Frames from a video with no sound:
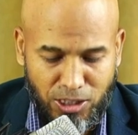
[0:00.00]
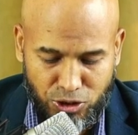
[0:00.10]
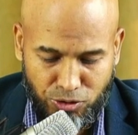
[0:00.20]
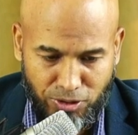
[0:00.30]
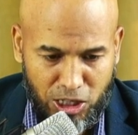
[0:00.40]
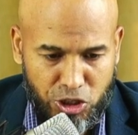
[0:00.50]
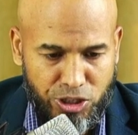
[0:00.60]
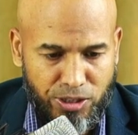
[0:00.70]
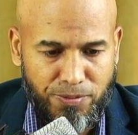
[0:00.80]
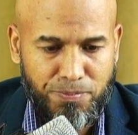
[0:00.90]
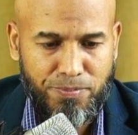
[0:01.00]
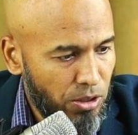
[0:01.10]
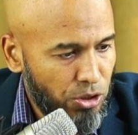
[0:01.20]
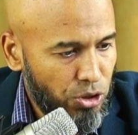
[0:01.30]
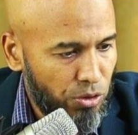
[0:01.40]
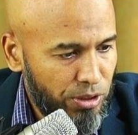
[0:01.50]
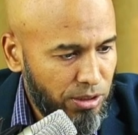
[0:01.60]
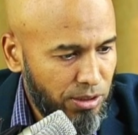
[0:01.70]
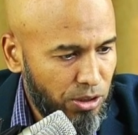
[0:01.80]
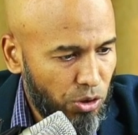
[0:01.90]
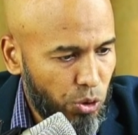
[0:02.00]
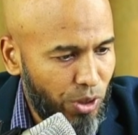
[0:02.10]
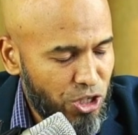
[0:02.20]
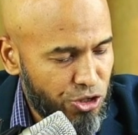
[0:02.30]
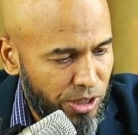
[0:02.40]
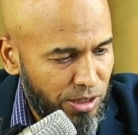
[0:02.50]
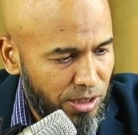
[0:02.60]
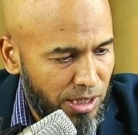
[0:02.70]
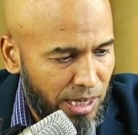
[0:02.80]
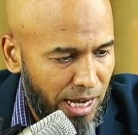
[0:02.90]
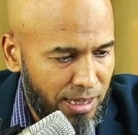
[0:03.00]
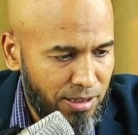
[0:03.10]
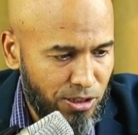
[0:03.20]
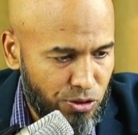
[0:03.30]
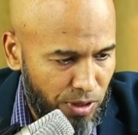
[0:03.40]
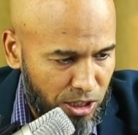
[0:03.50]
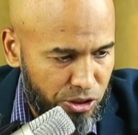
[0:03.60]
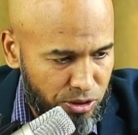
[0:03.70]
introduction. So this is your question and the introduction.